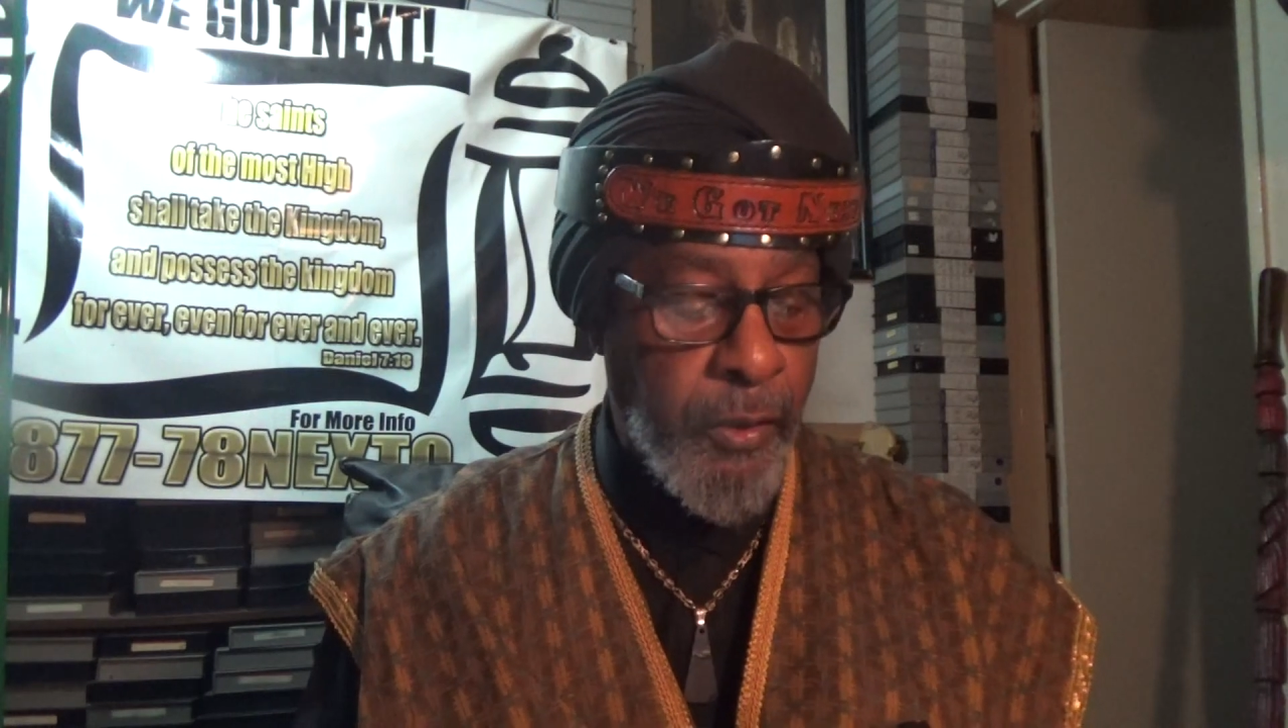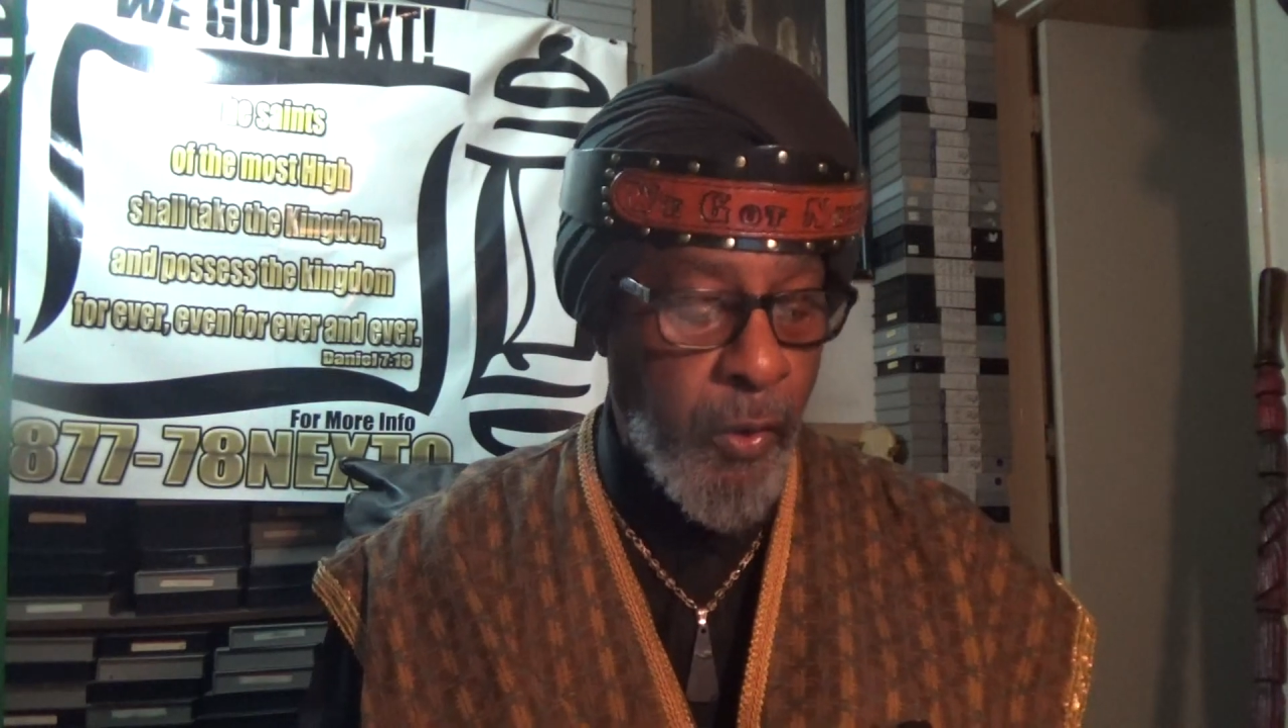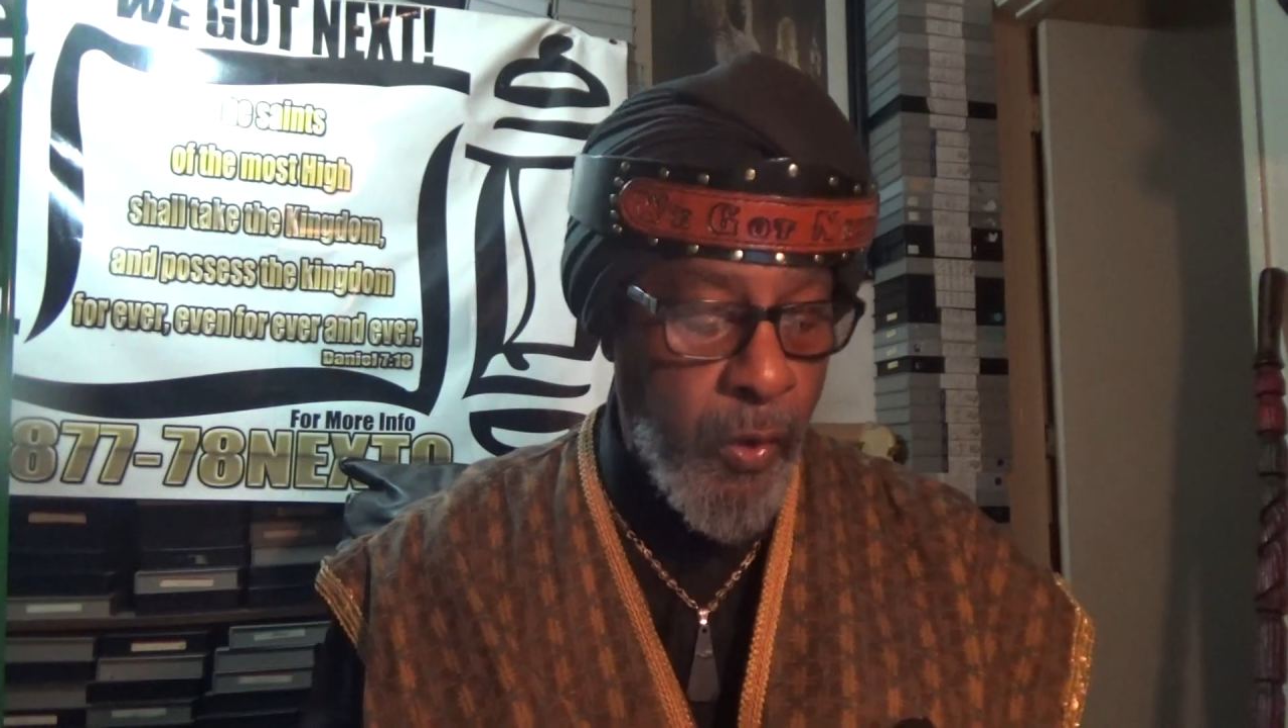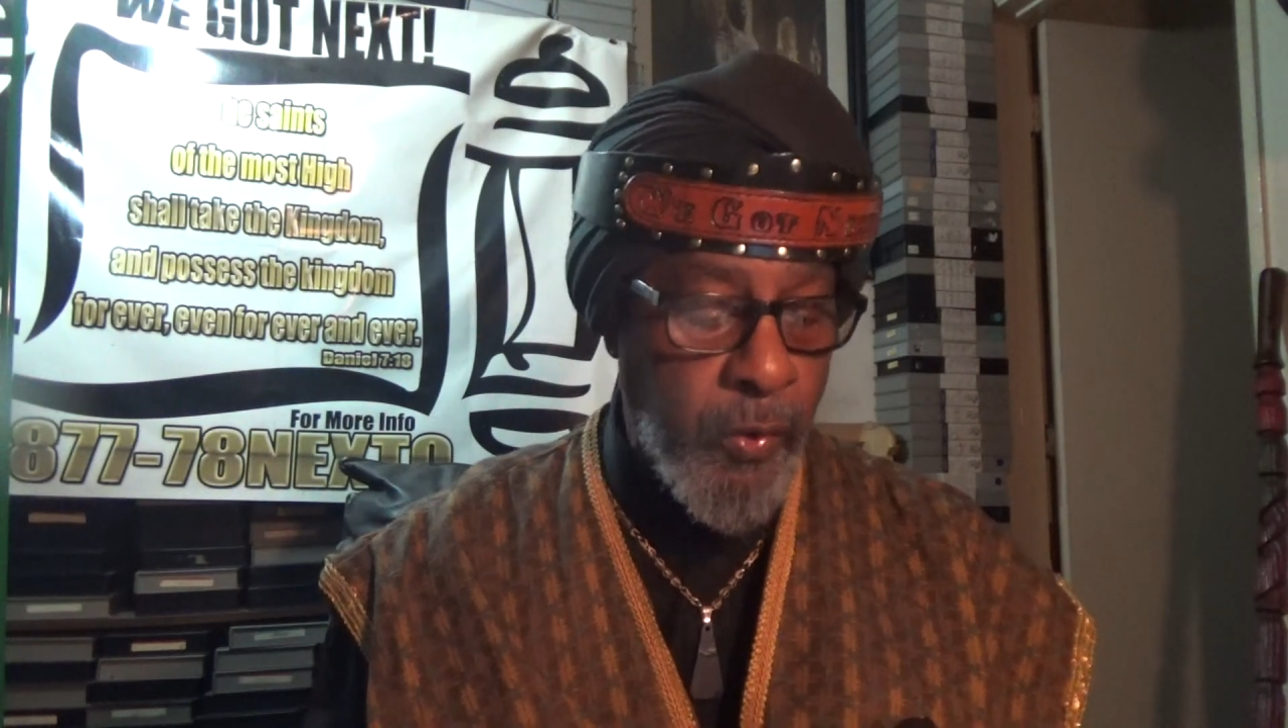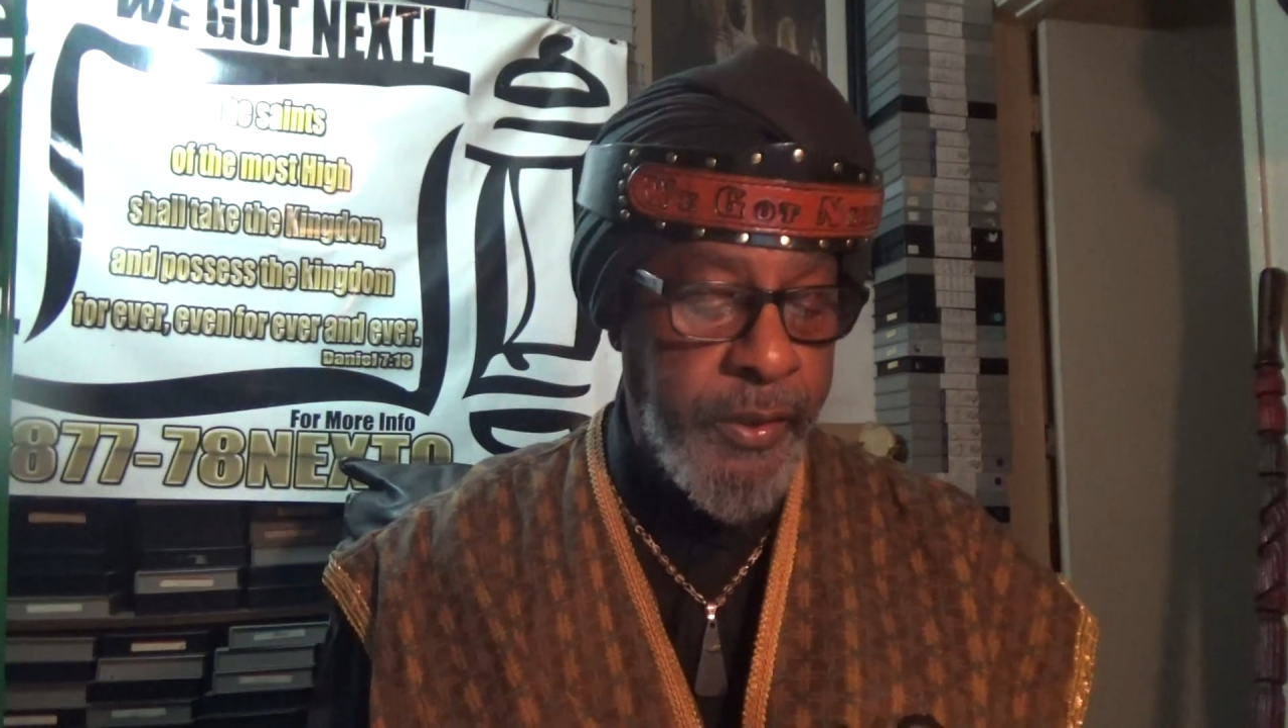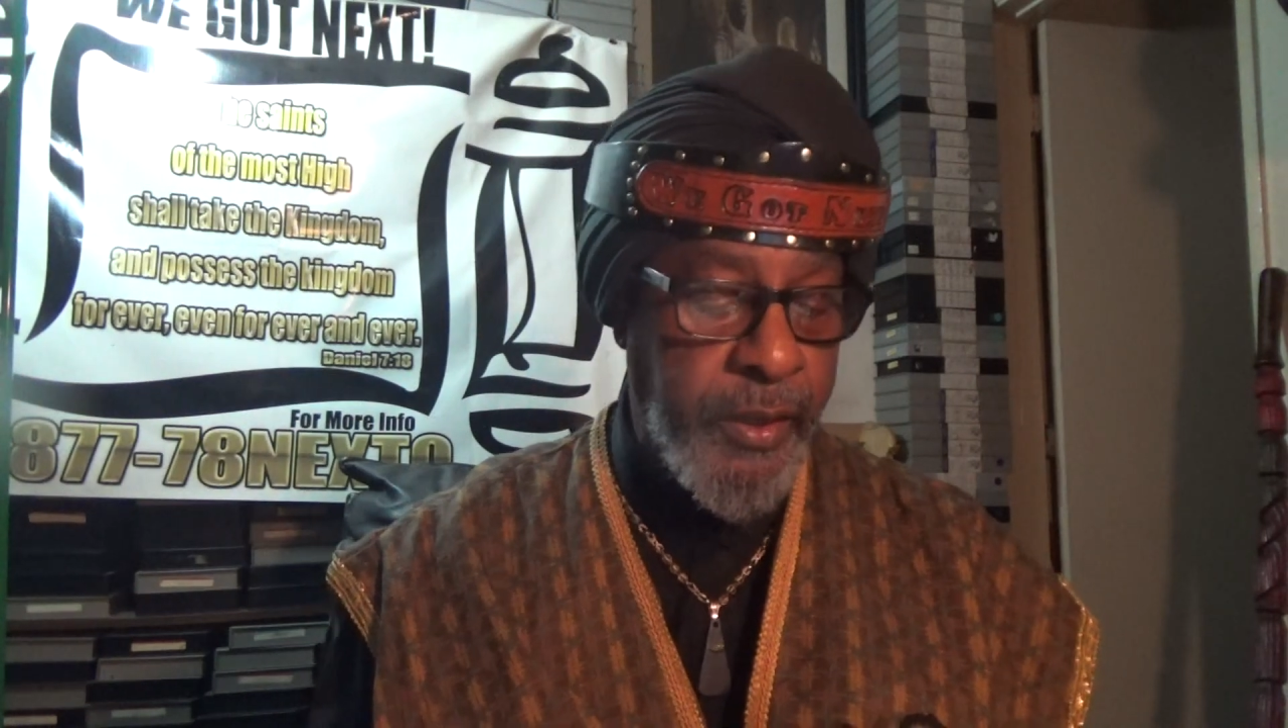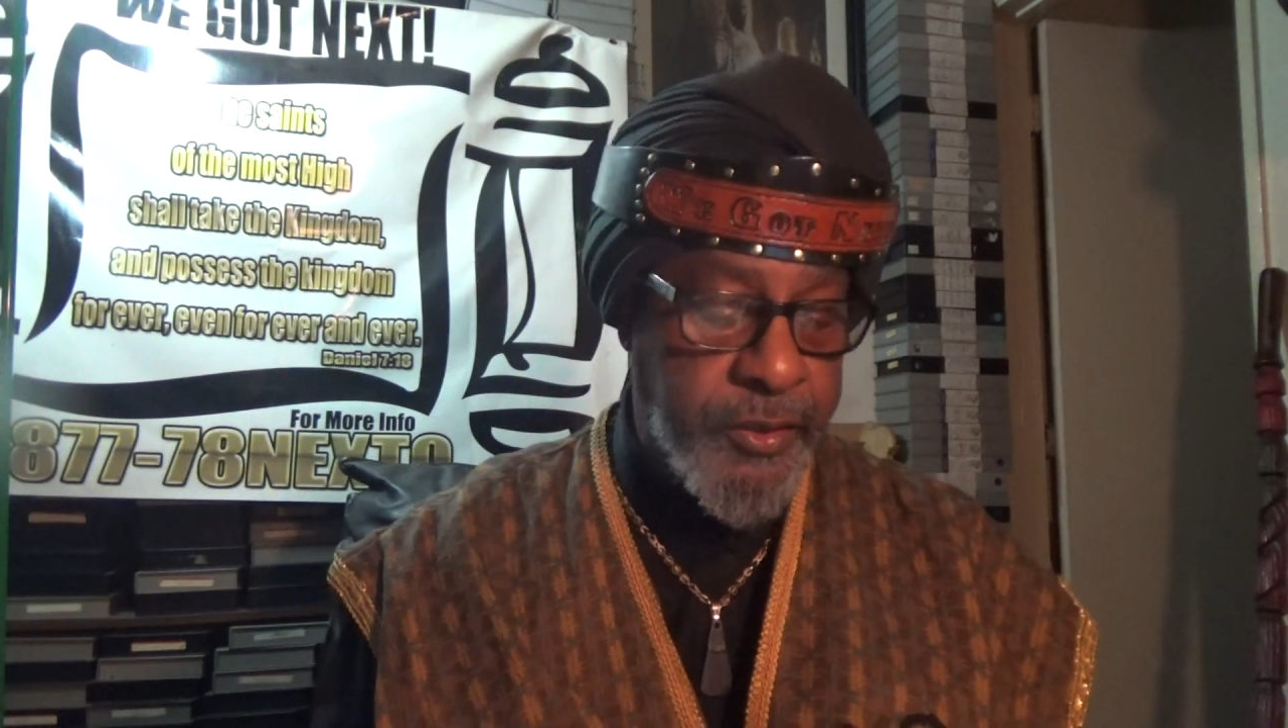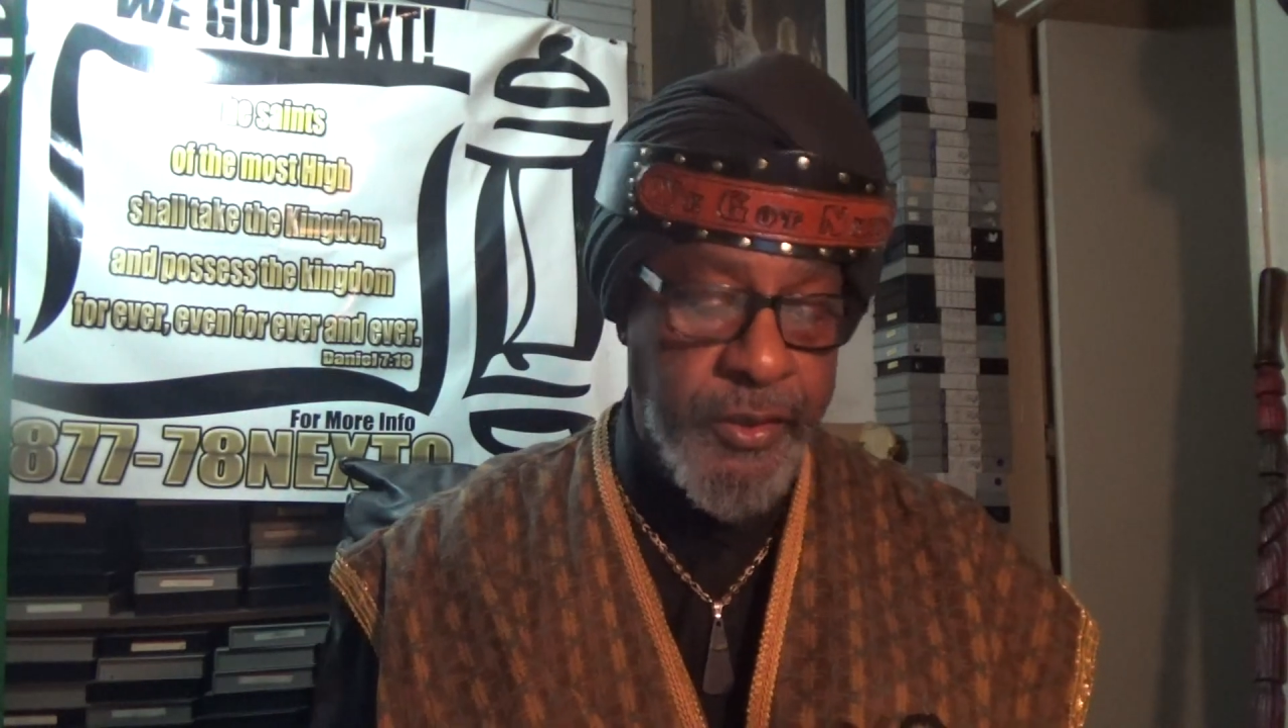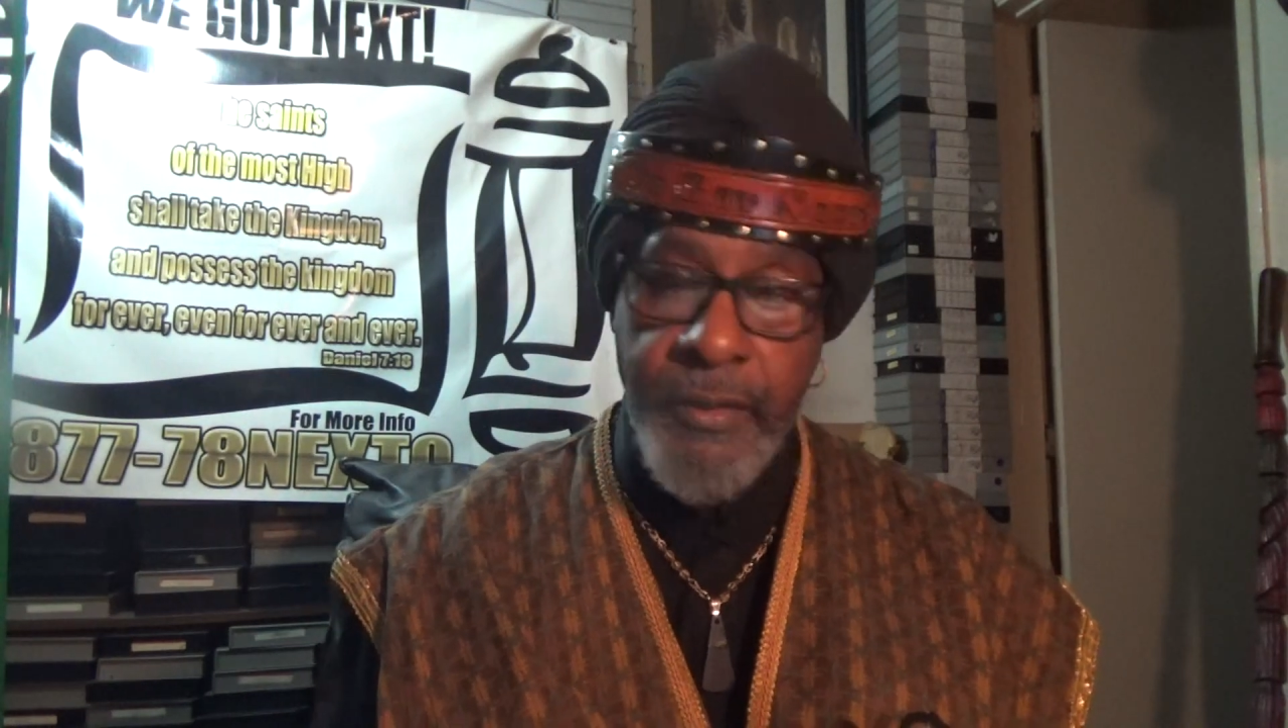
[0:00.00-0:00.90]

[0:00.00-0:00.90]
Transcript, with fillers: holy nation.